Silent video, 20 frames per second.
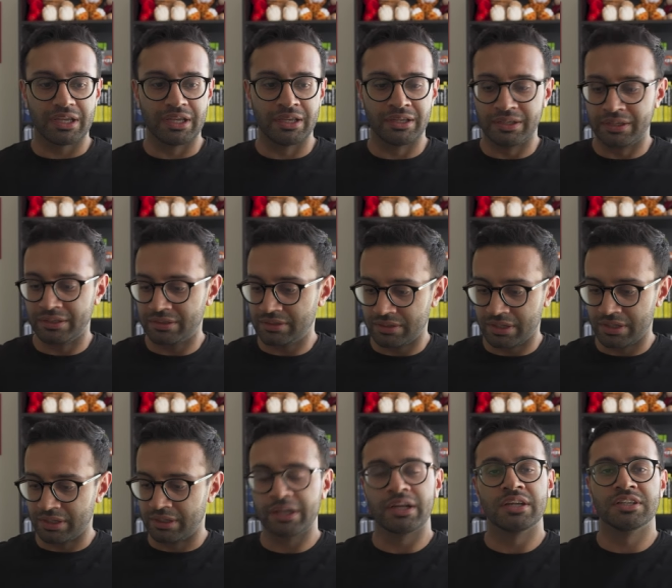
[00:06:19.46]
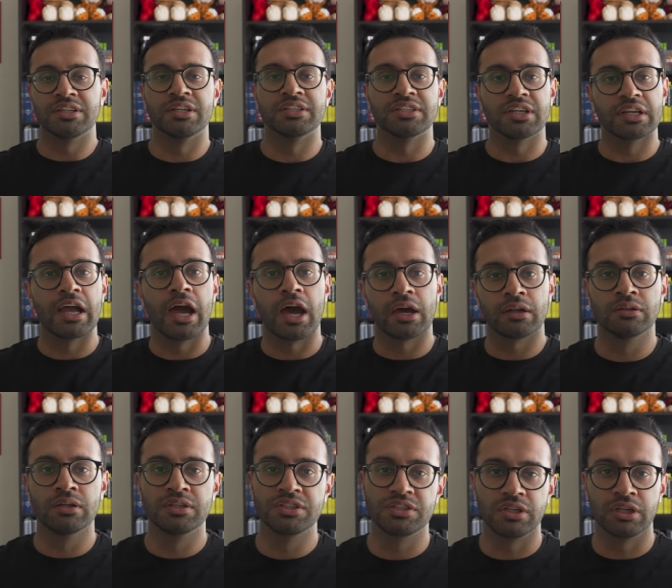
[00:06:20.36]
it, it like I said, it's a
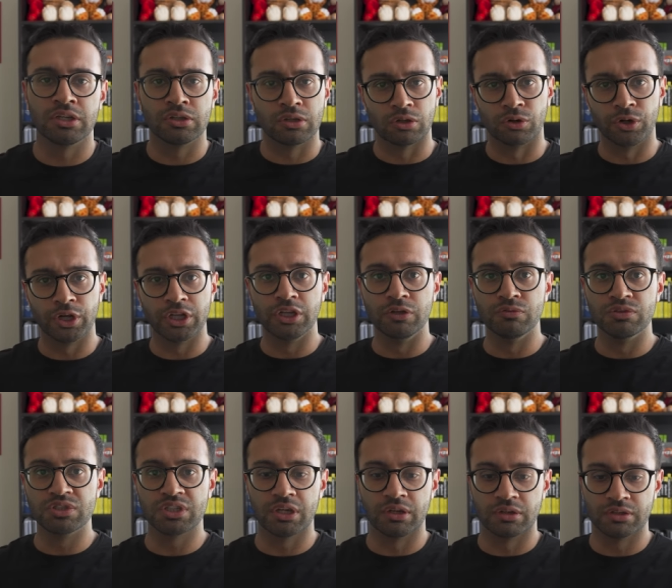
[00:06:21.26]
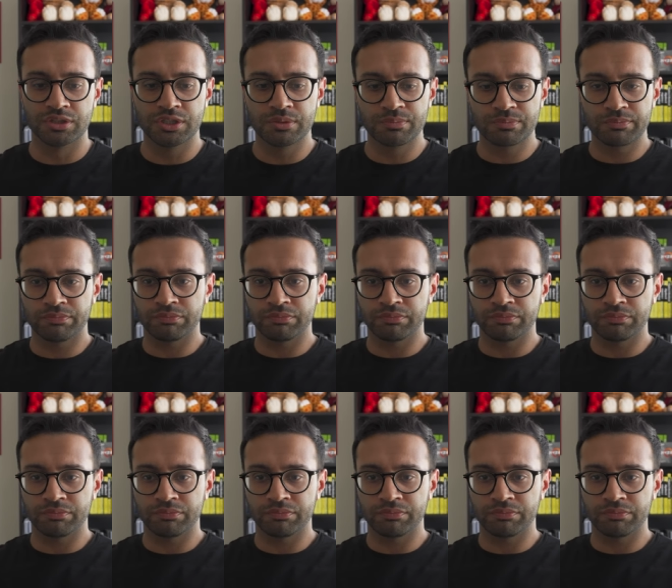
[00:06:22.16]
catalyst into learning new skills.